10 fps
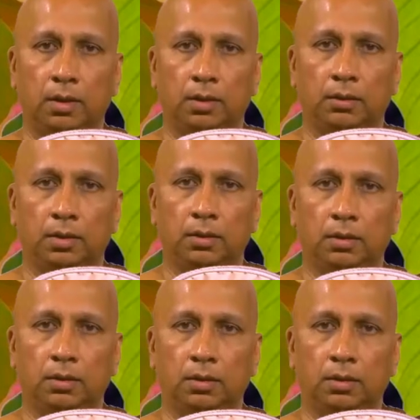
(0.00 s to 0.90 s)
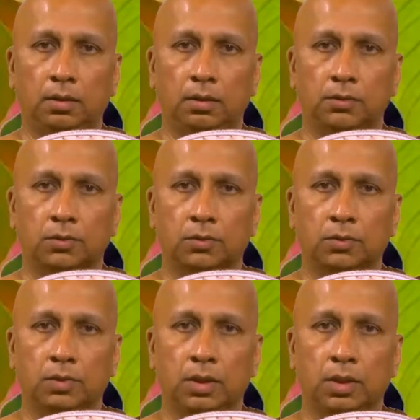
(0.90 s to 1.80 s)
And then,
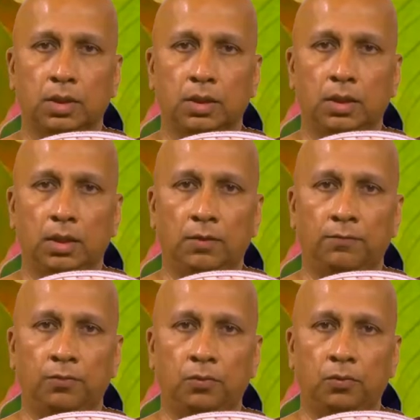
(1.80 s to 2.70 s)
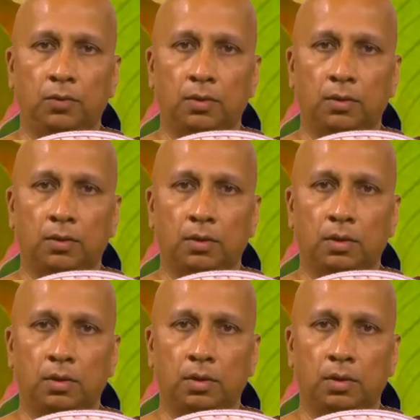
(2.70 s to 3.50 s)
so if you call